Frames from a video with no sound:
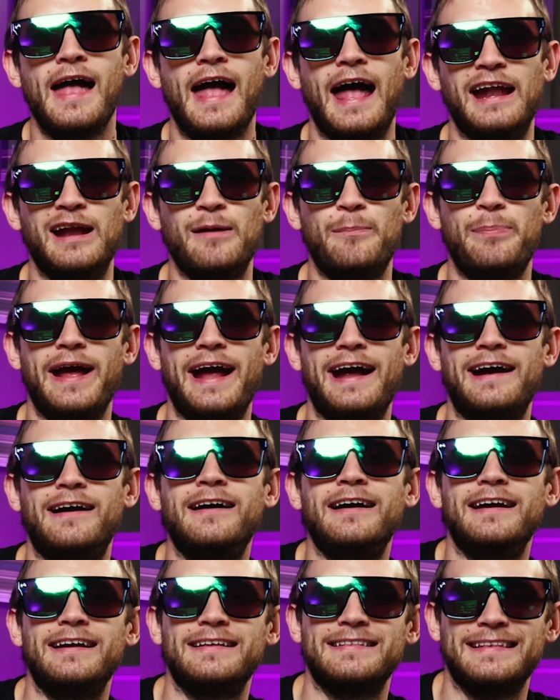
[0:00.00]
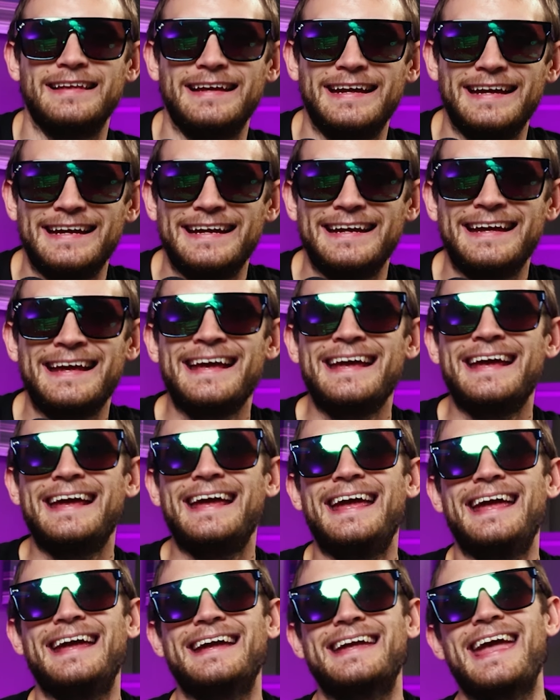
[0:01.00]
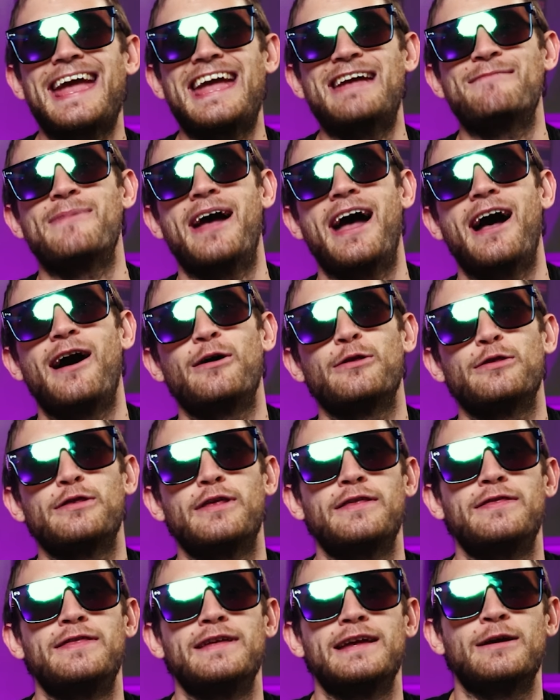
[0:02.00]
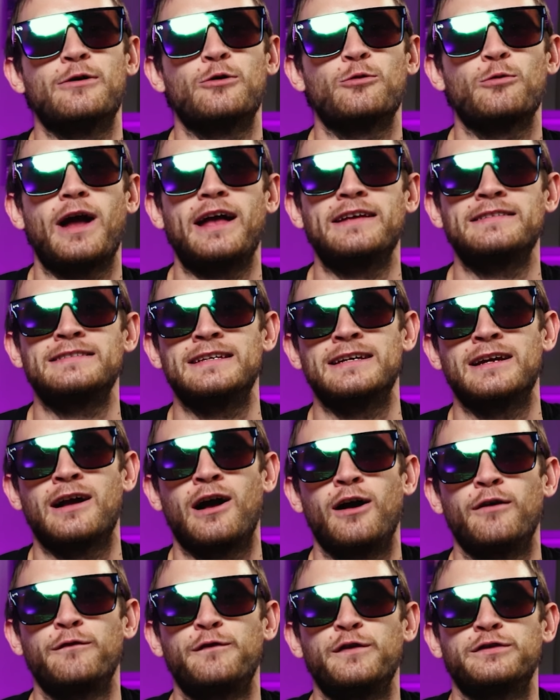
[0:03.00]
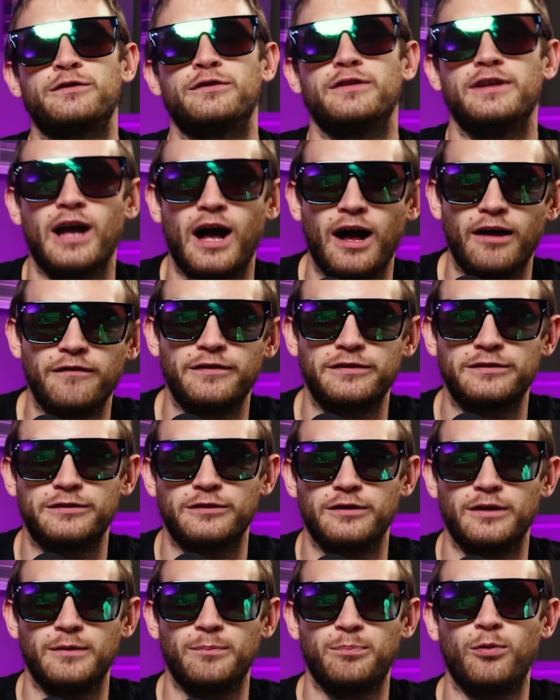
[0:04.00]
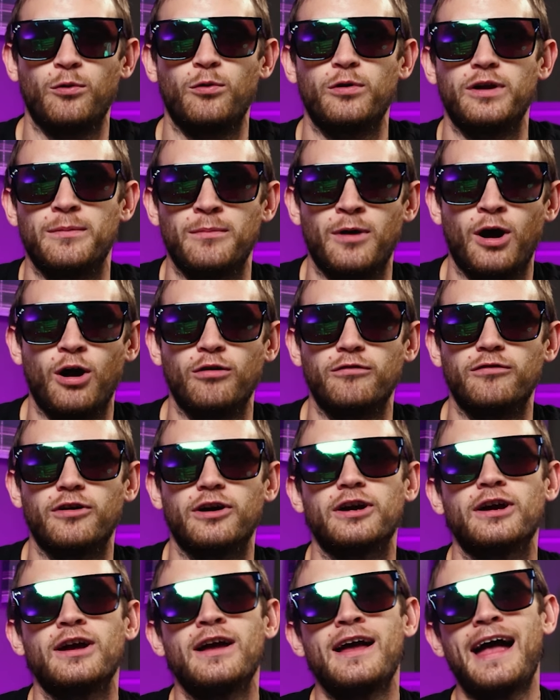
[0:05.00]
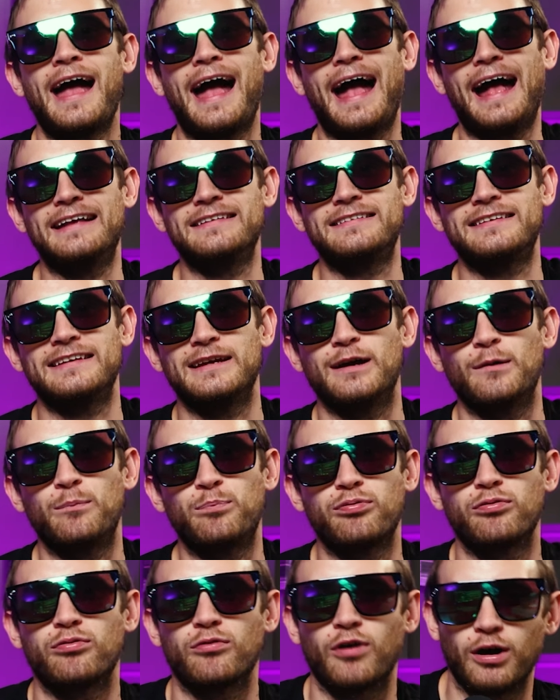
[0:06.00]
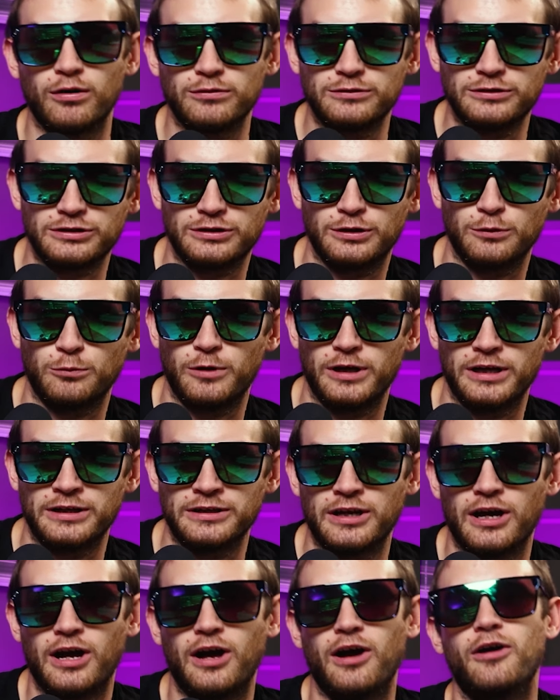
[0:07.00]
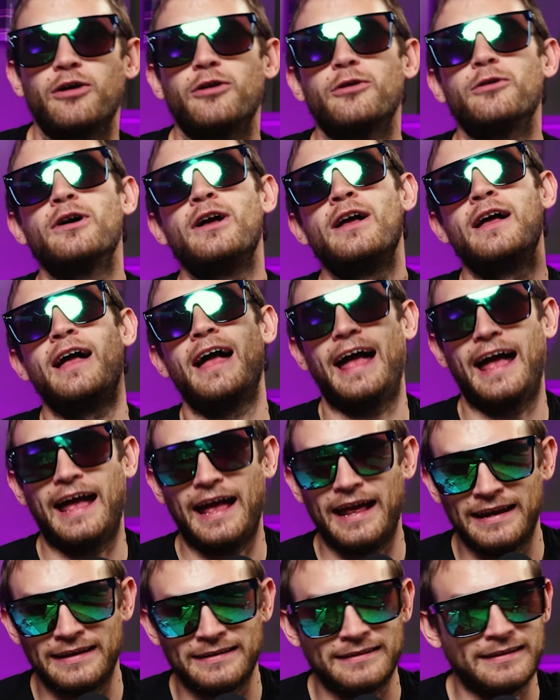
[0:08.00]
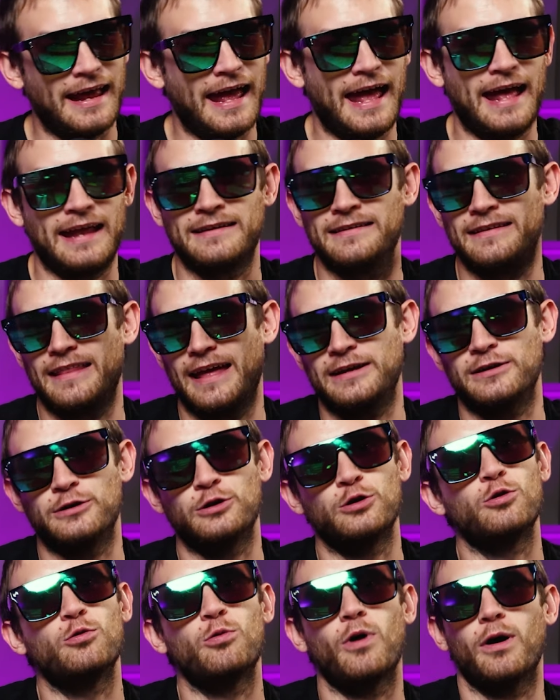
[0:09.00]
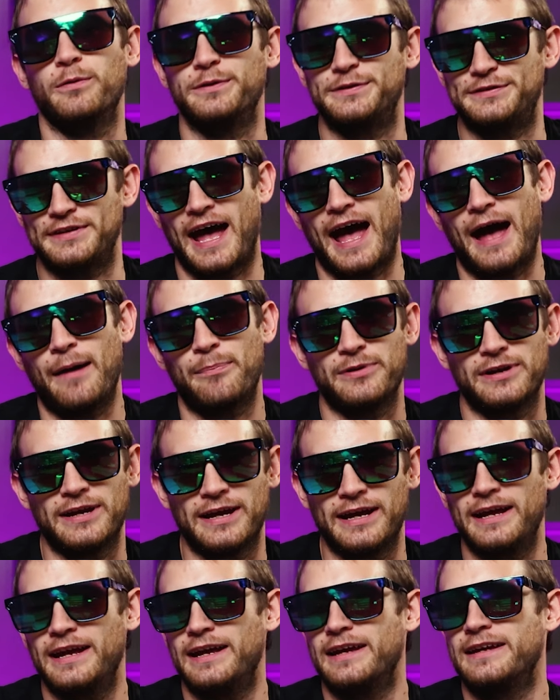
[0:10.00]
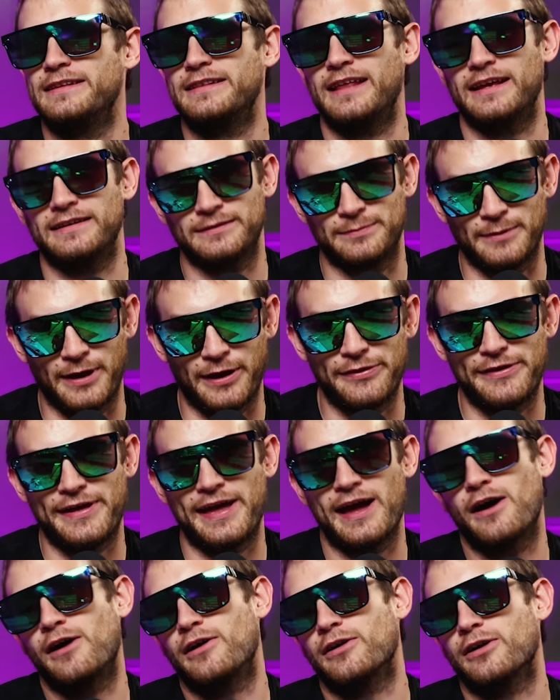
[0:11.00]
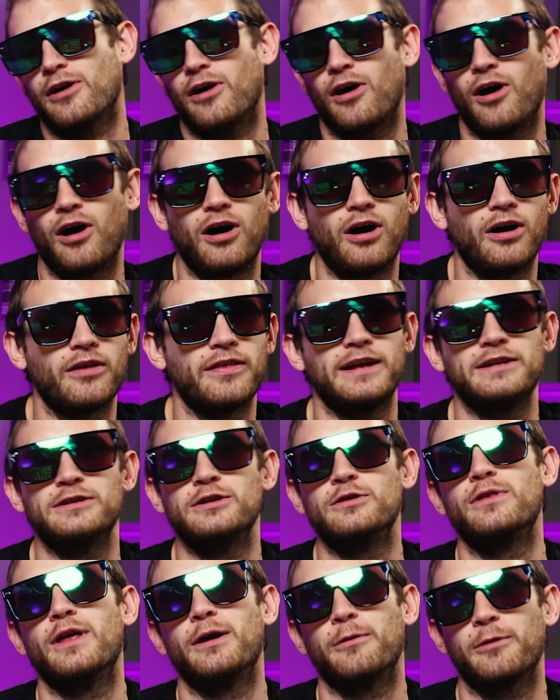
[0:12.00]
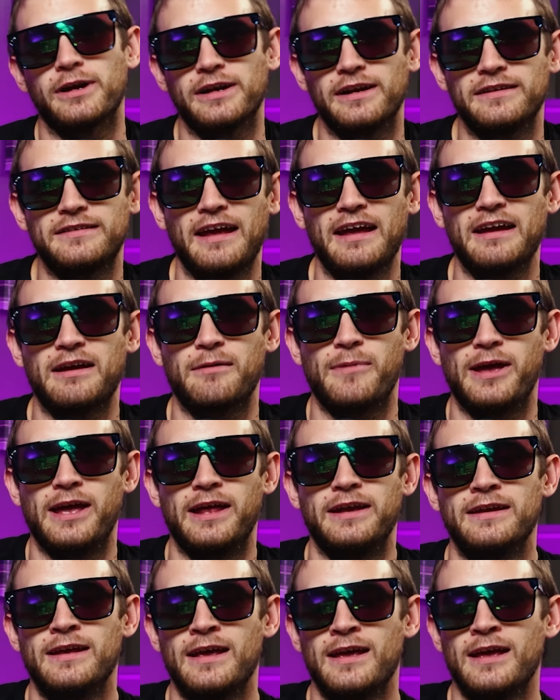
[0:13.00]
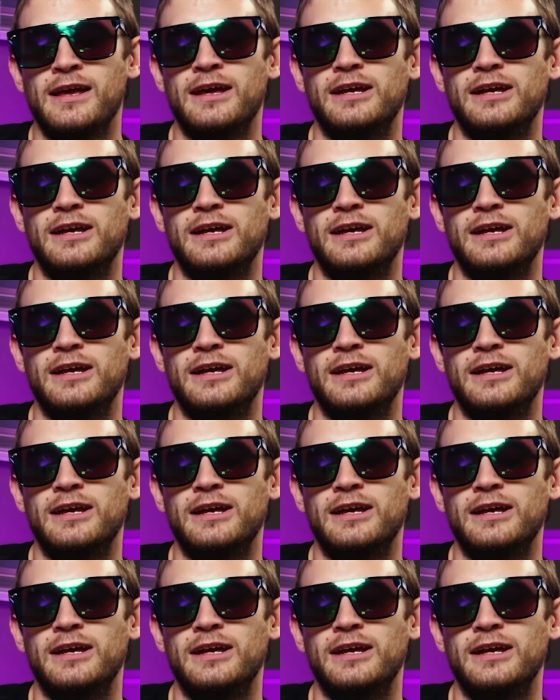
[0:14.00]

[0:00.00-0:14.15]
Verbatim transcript: And apparently, it came out that the arresting officer, the officer that pulled him over, as he approached the window and and they knew what was happening. They smelled the alcohol. They knew they were going to take him in.